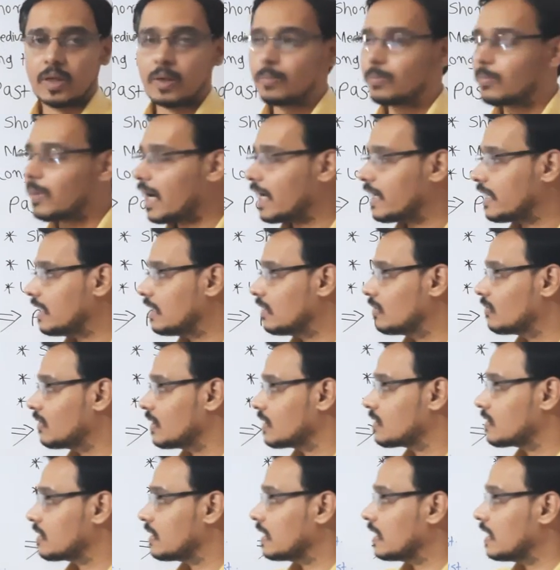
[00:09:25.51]
By
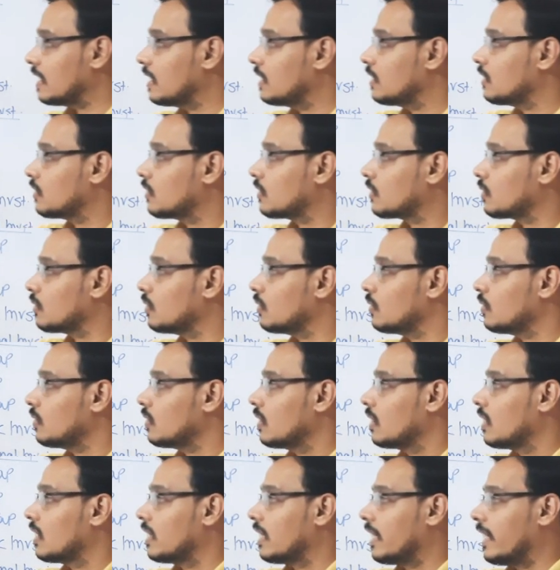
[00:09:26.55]
investing into
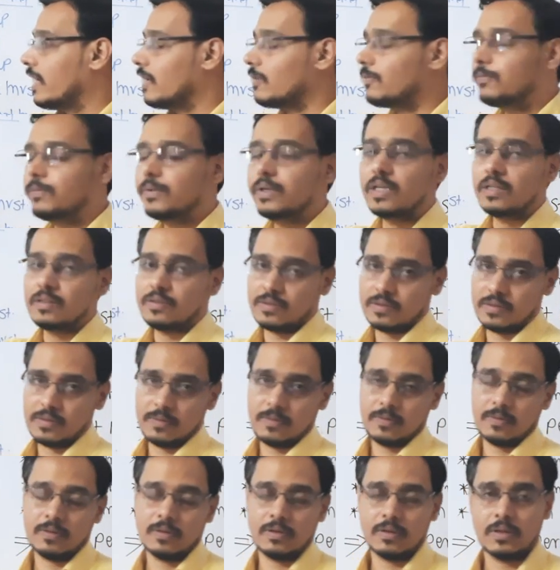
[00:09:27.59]
FDs,
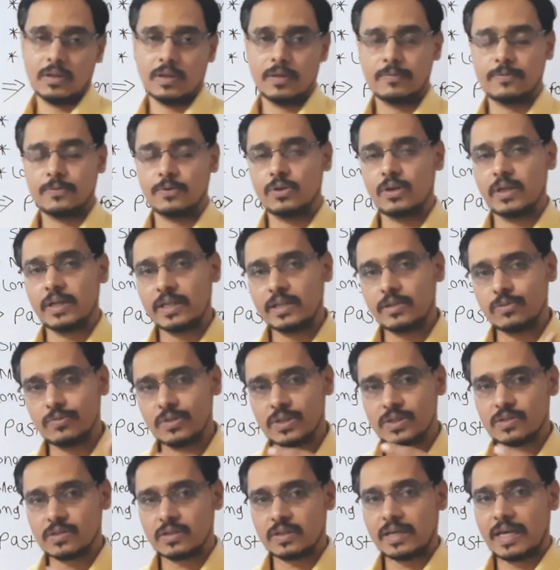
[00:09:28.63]
if you
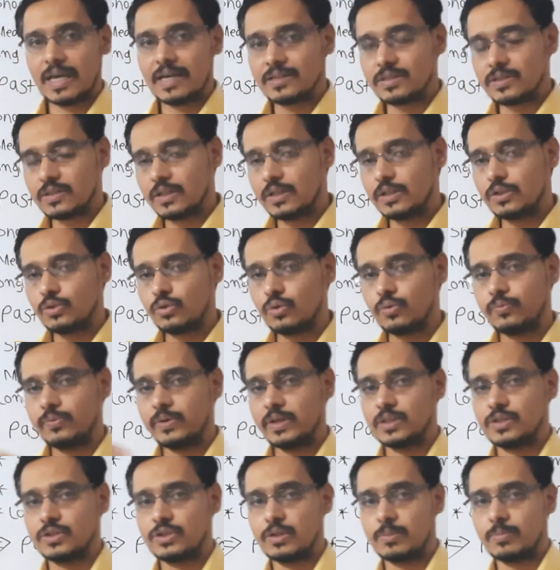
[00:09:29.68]
invest cash into
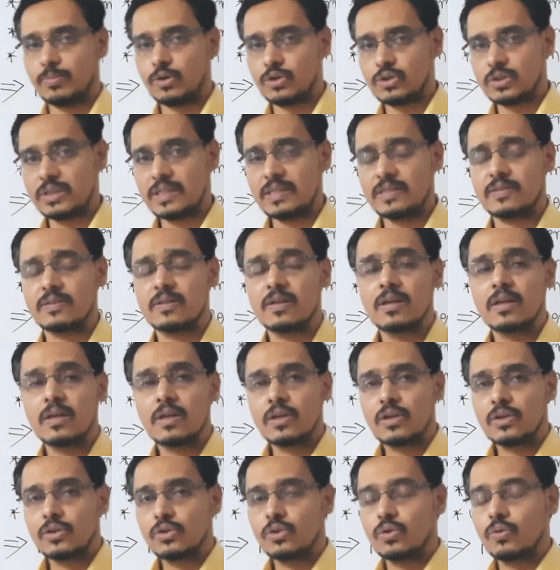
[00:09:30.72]
fixed deposits,
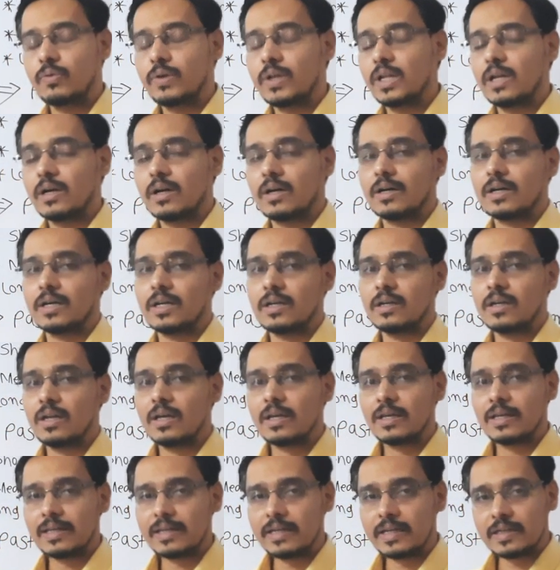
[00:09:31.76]
you will earn
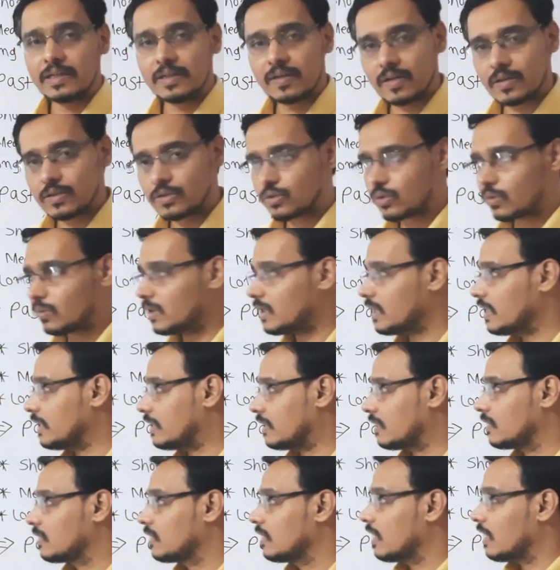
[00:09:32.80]
interest over it,
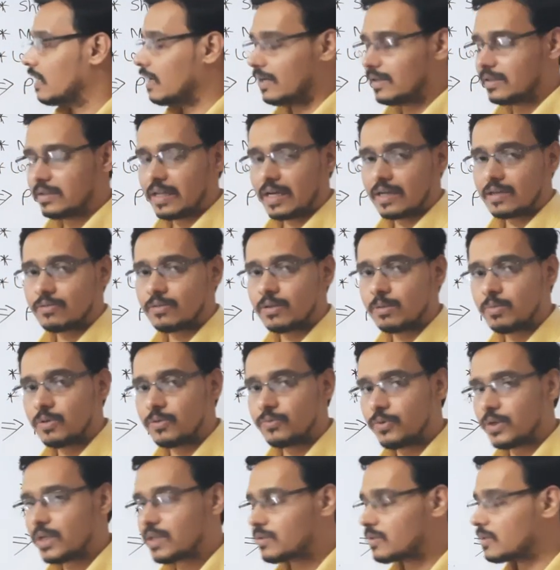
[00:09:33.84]
and that will be
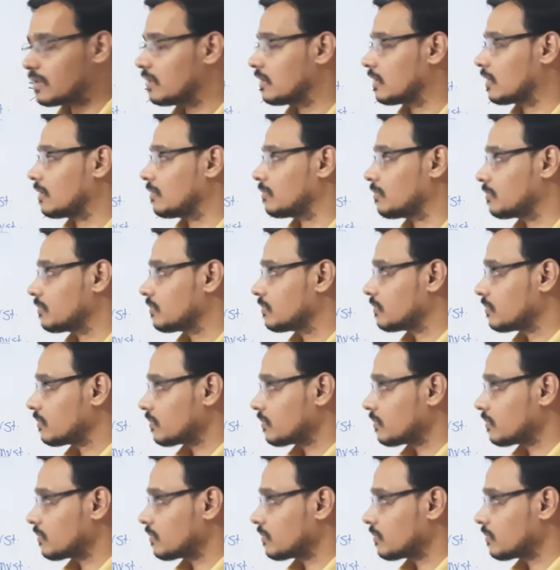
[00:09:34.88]
fixed income.